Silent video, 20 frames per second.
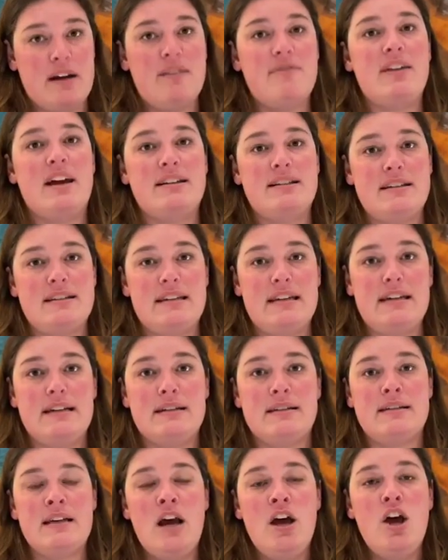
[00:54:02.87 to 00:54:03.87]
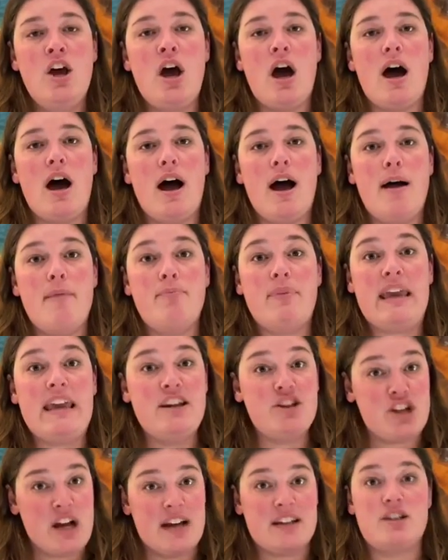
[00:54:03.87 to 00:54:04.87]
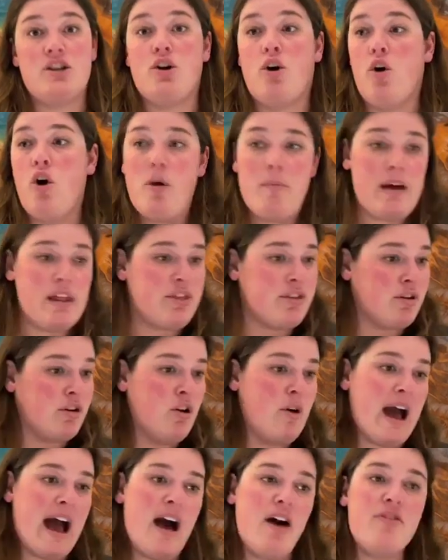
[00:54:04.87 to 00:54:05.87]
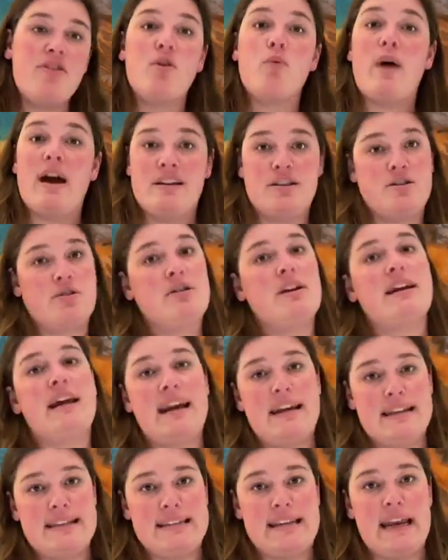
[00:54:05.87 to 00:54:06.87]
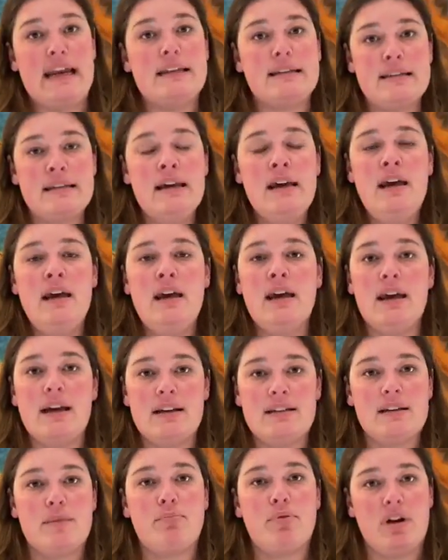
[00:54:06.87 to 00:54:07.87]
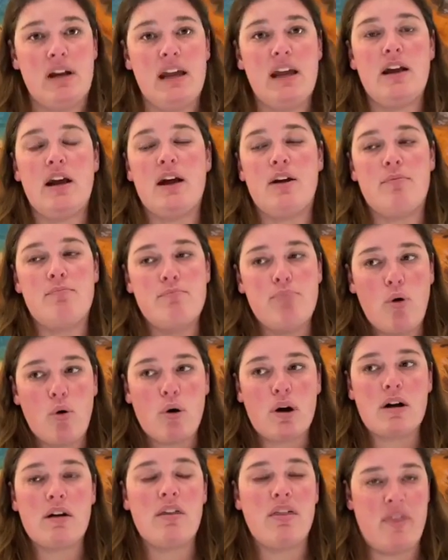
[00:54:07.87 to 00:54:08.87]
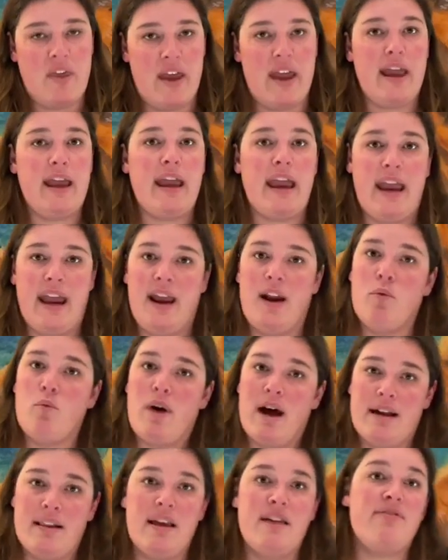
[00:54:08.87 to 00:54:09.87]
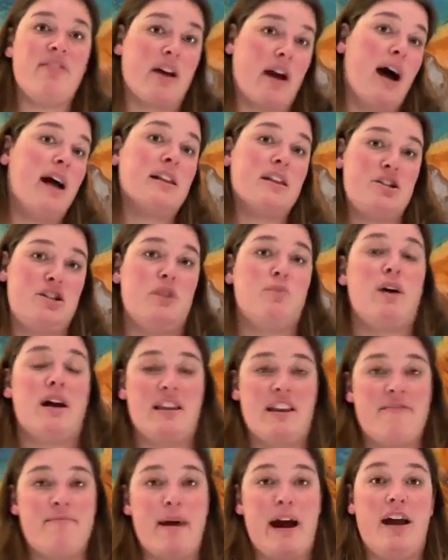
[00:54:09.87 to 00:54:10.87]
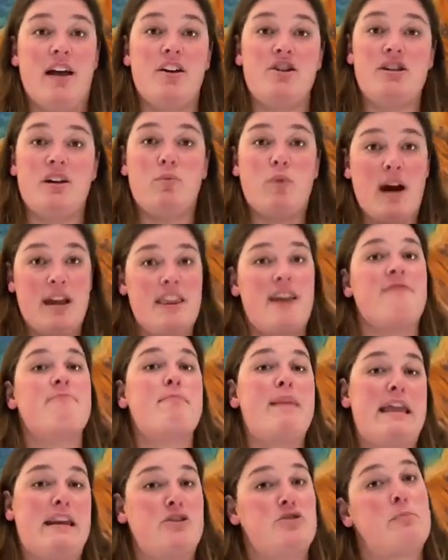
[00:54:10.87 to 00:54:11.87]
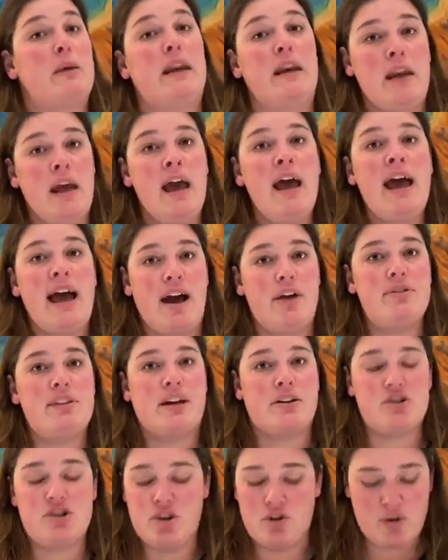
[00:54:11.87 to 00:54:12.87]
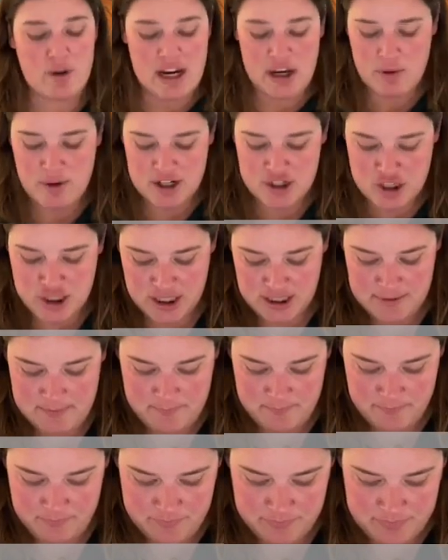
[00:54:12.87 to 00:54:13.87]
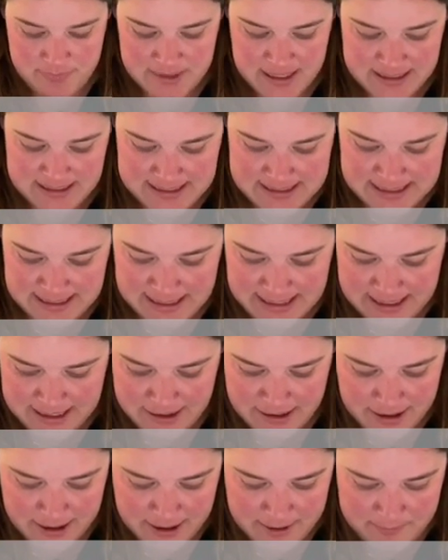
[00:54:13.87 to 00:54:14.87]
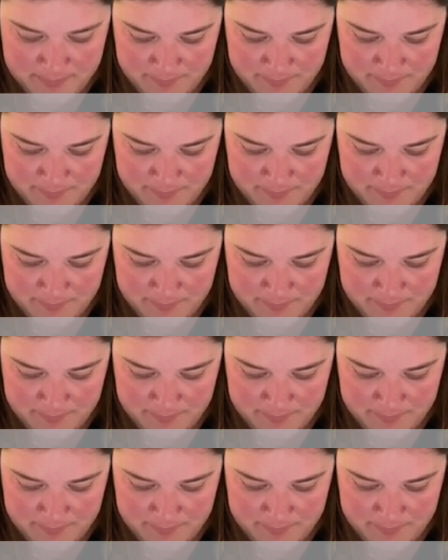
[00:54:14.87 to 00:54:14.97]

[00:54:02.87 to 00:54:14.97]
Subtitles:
of that disease in Jackson Hole, but throughout the western United States, is a pretty important thing in wildlife ecology, wildlife biology, wildlife management out there. So great question. Let's see here.